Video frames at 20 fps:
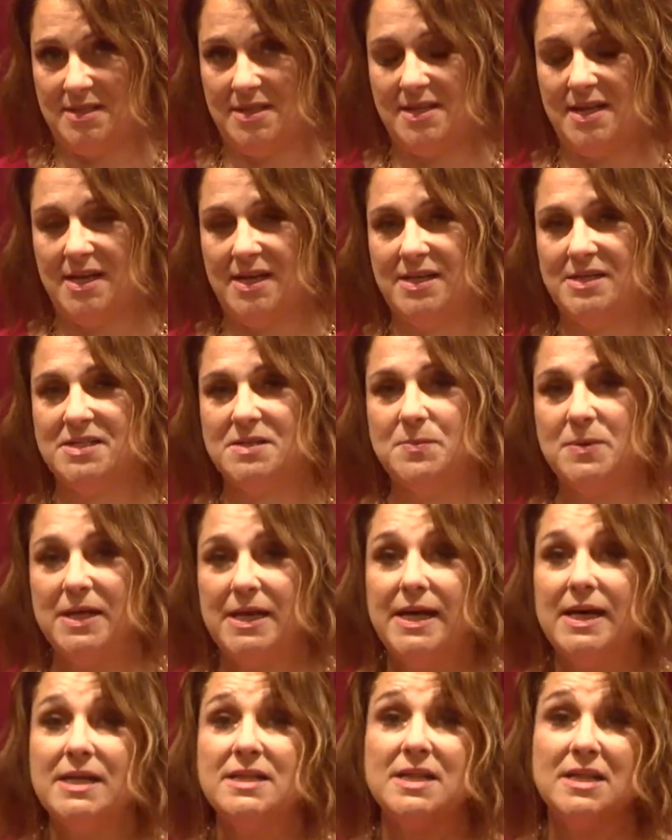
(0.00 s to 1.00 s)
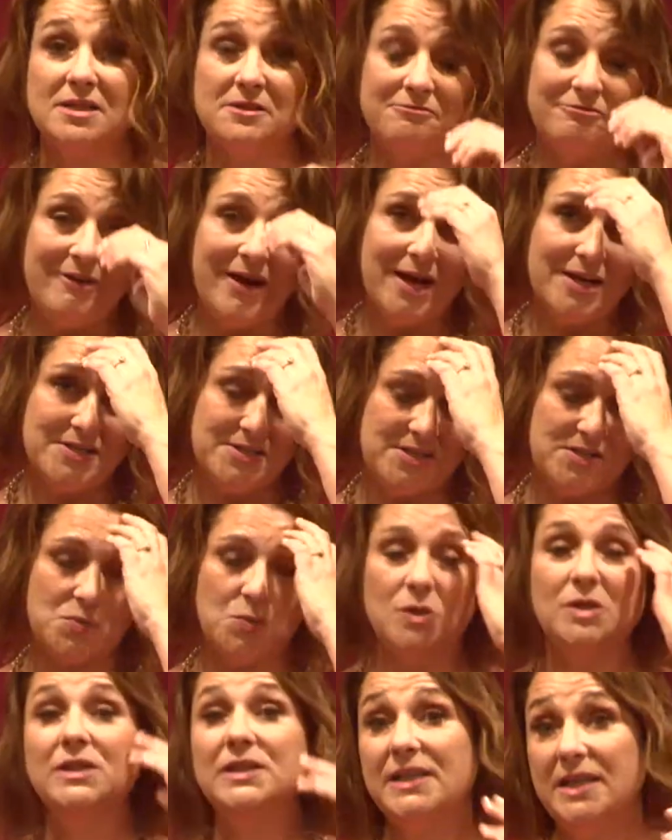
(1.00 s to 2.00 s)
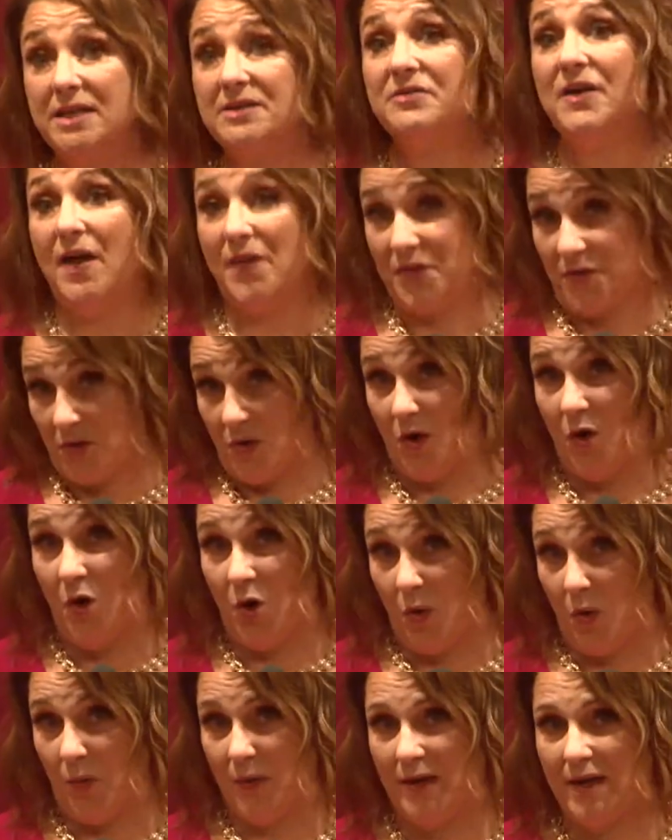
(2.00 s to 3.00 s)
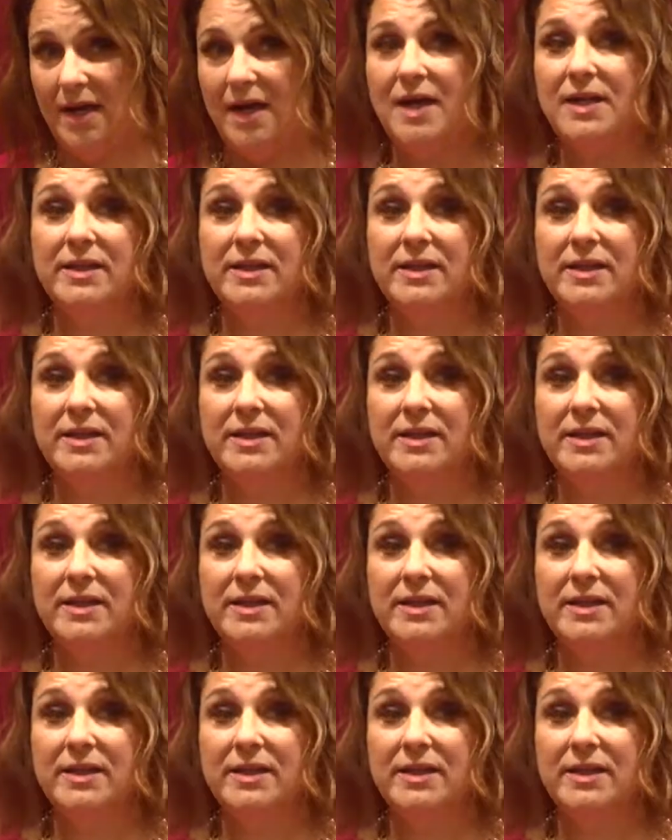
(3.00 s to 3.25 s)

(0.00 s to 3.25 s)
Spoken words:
And they explained that the foxes will leave on their own.